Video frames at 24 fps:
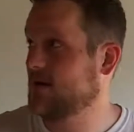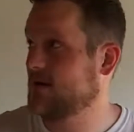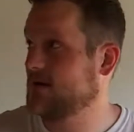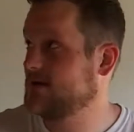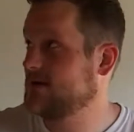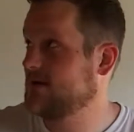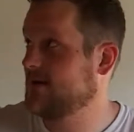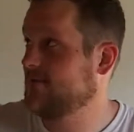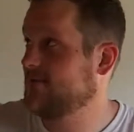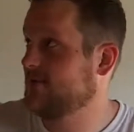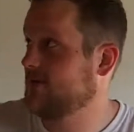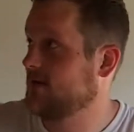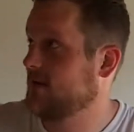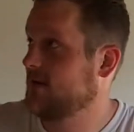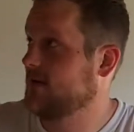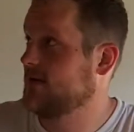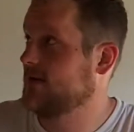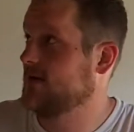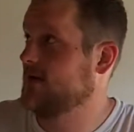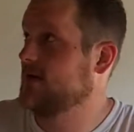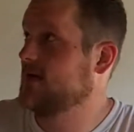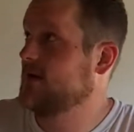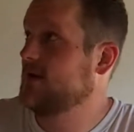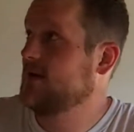except for all
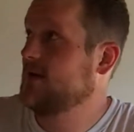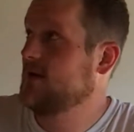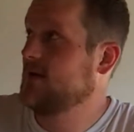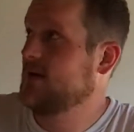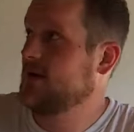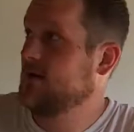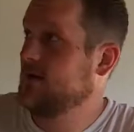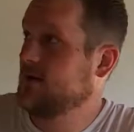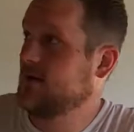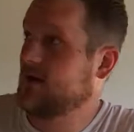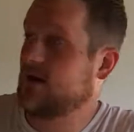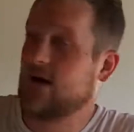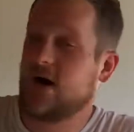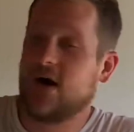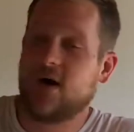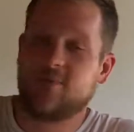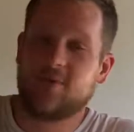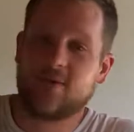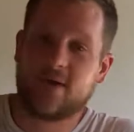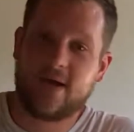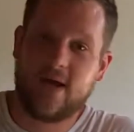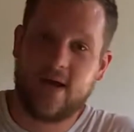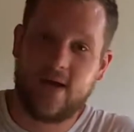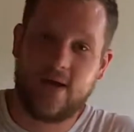the
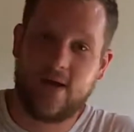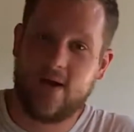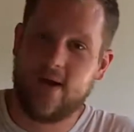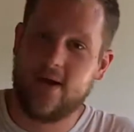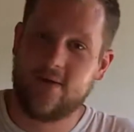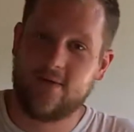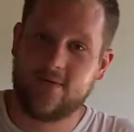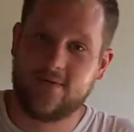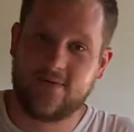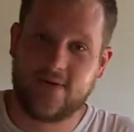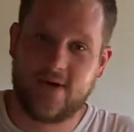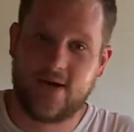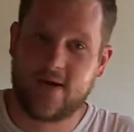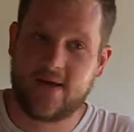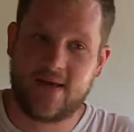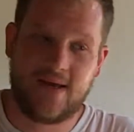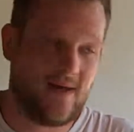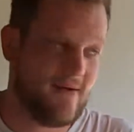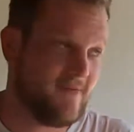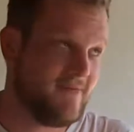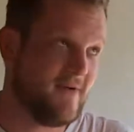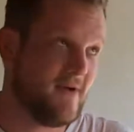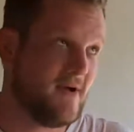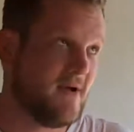complicated angles that I
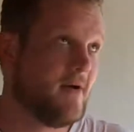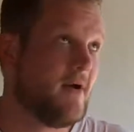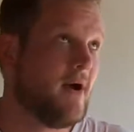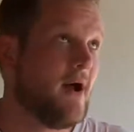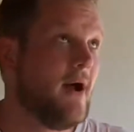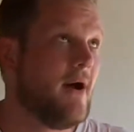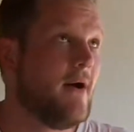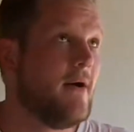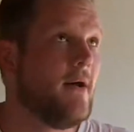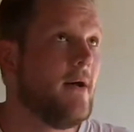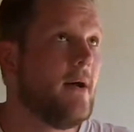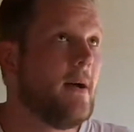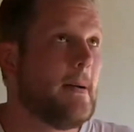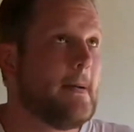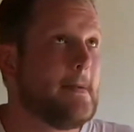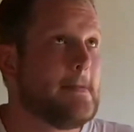can't figure out.